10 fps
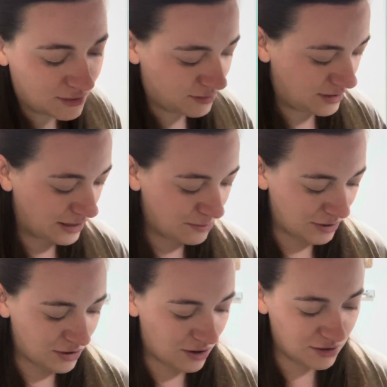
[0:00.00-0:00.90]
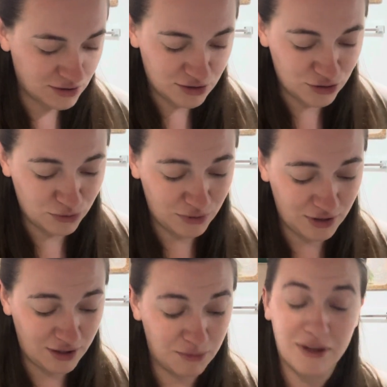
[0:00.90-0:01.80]
taking my car into
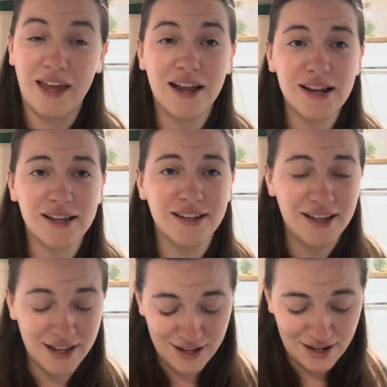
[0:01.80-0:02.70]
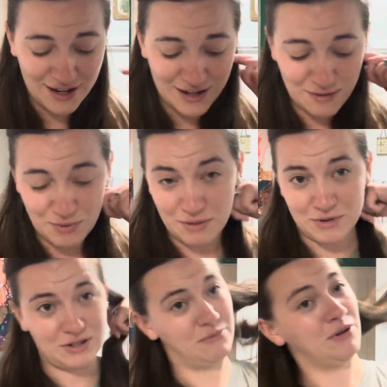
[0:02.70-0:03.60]
the mechanic and he pretty much
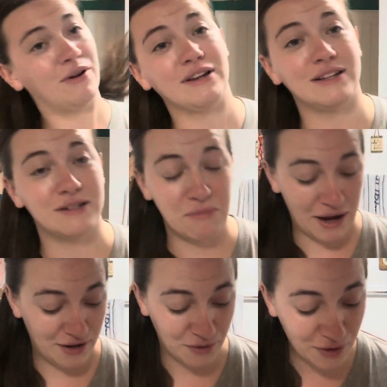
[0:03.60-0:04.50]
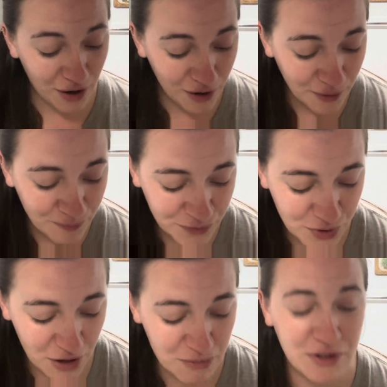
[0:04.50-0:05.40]
let me know I needed to buy a new car. So
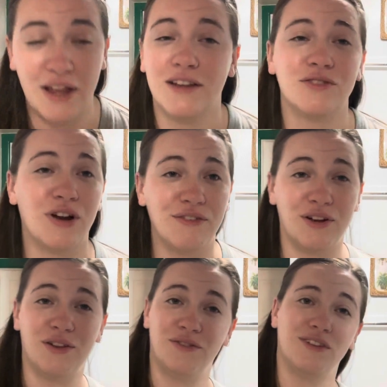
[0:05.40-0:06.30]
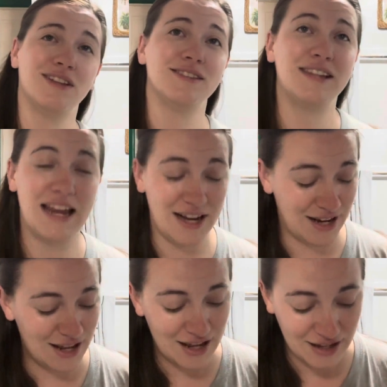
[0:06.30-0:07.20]
I've been like driving all over the state,
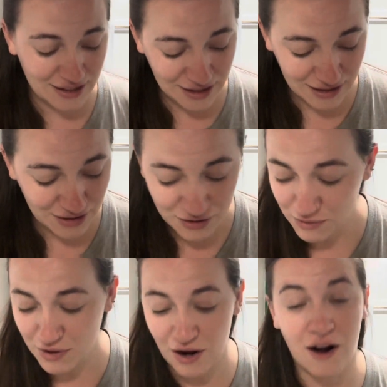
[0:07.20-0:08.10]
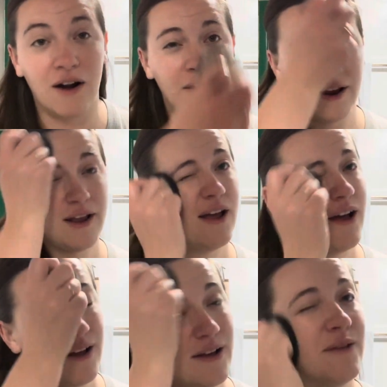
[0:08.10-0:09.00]
getting a new car.
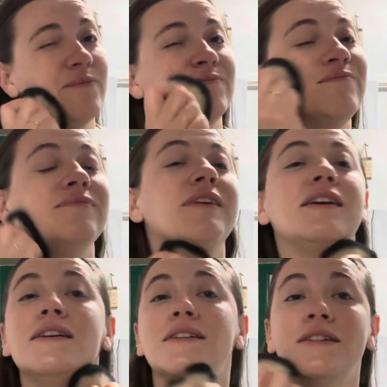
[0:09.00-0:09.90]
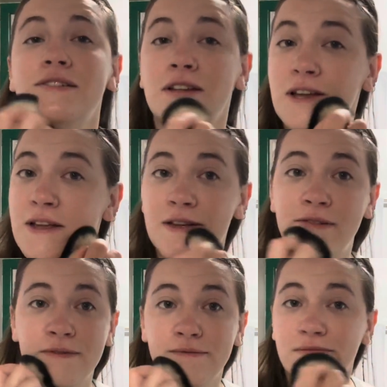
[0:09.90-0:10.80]
Um, and
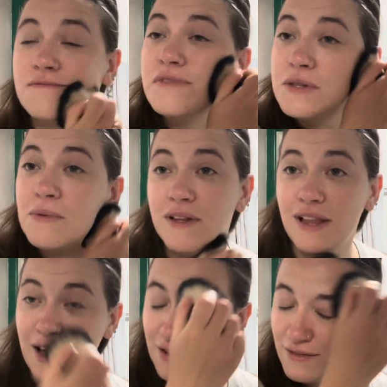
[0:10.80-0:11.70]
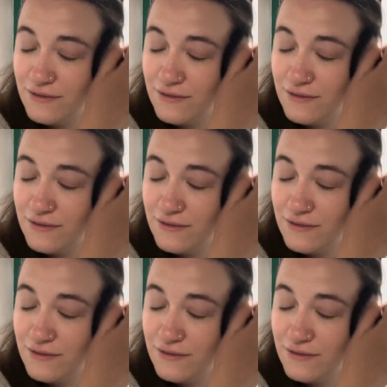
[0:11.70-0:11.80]
it's been a lot.